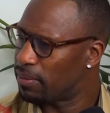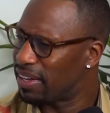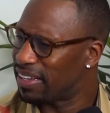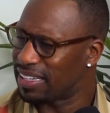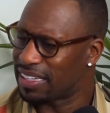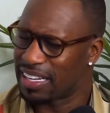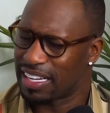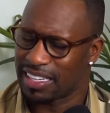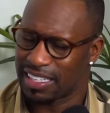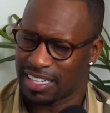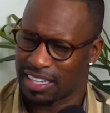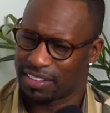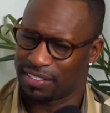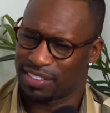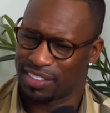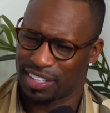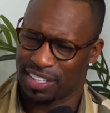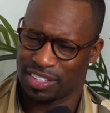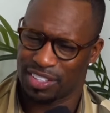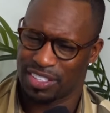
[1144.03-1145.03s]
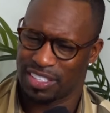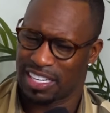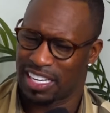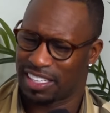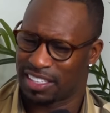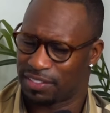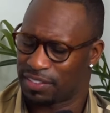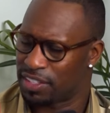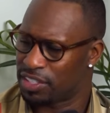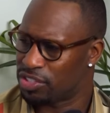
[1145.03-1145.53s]
I had a lot of
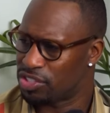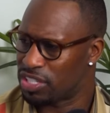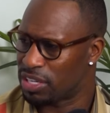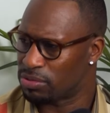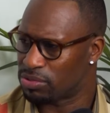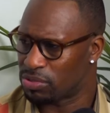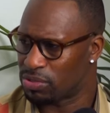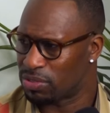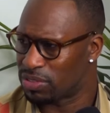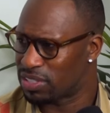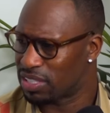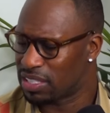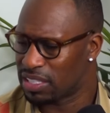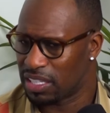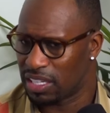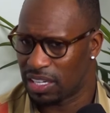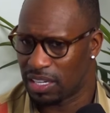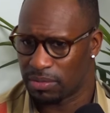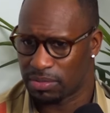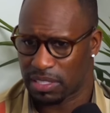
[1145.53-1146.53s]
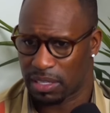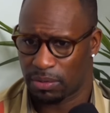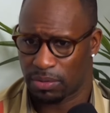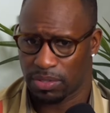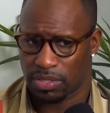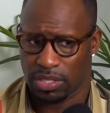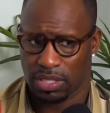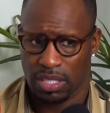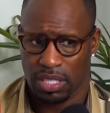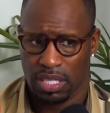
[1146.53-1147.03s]
negative energy. I was going to clubs. I
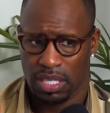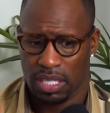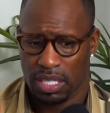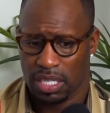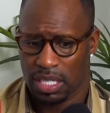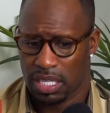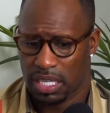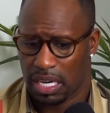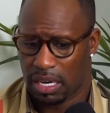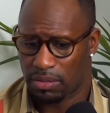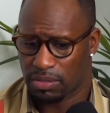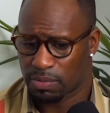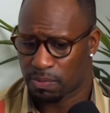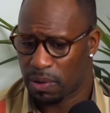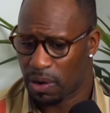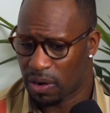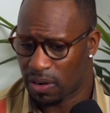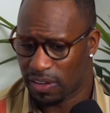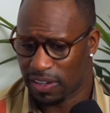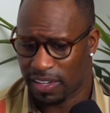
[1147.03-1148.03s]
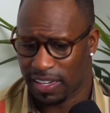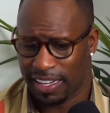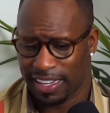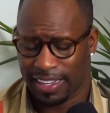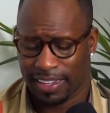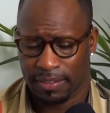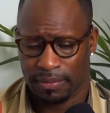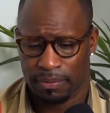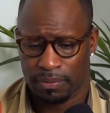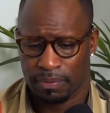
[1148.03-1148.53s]
was
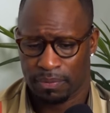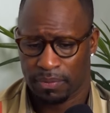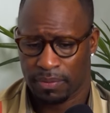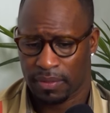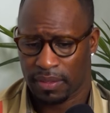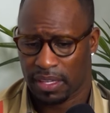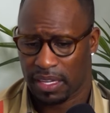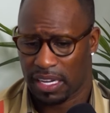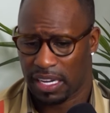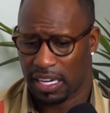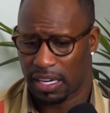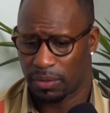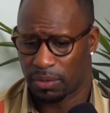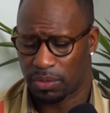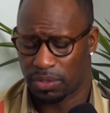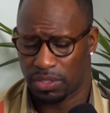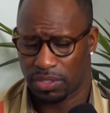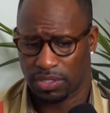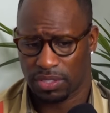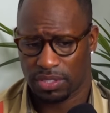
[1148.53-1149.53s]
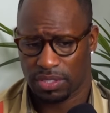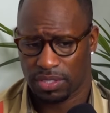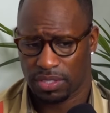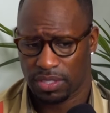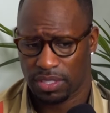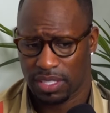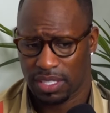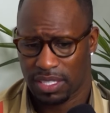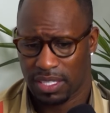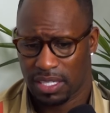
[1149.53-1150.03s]
partying. I
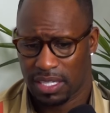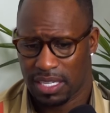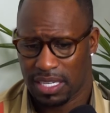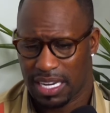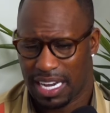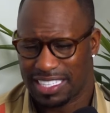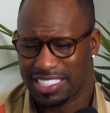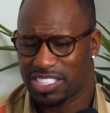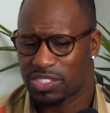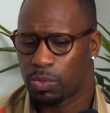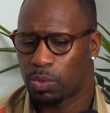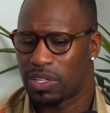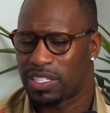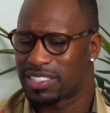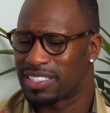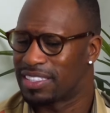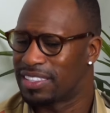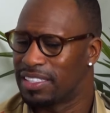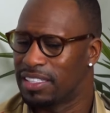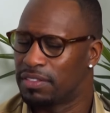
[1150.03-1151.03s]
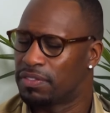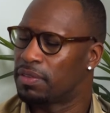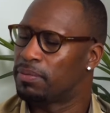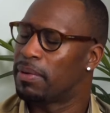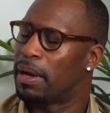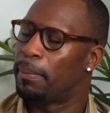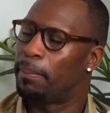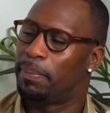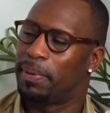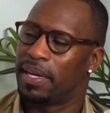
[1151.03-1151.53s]
just wasn't living
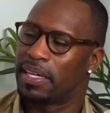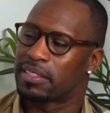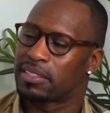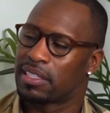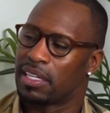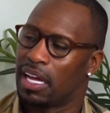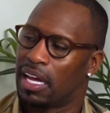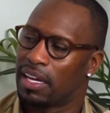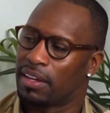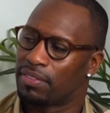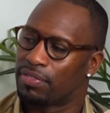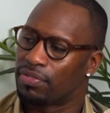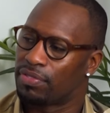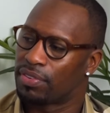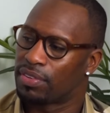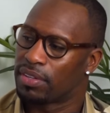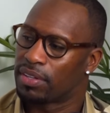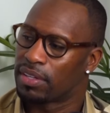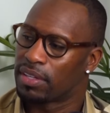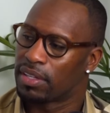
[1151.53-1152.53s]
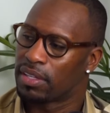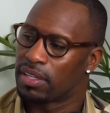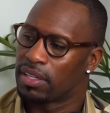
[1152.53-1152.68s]
my best life. Mm-hmm.